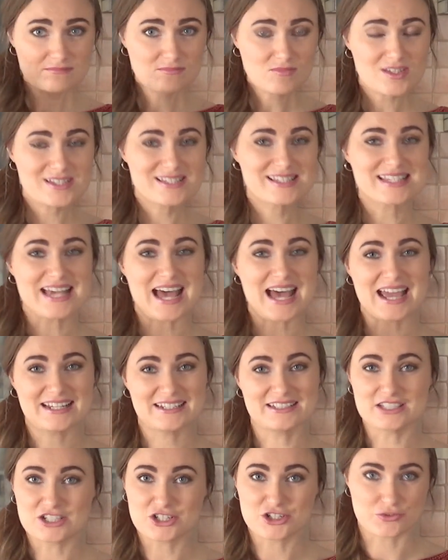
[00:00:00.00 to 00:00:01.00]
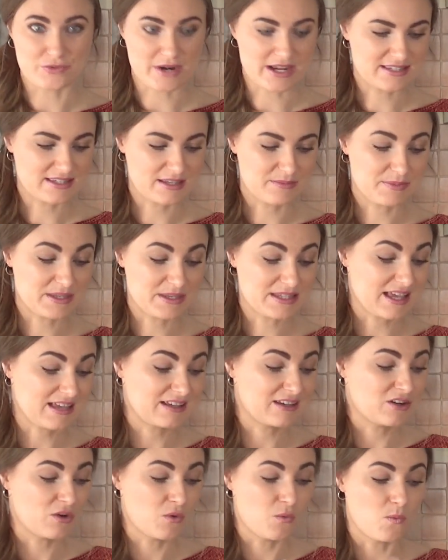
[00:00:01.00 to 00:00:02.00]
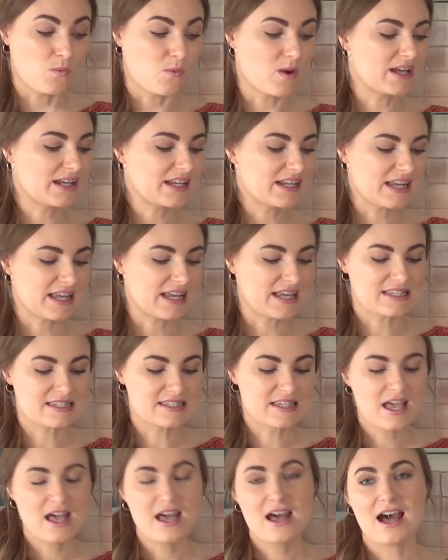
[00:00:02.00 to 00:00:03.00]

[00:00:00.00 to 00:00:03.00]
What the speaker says: side dish recipes. I don't know what it is.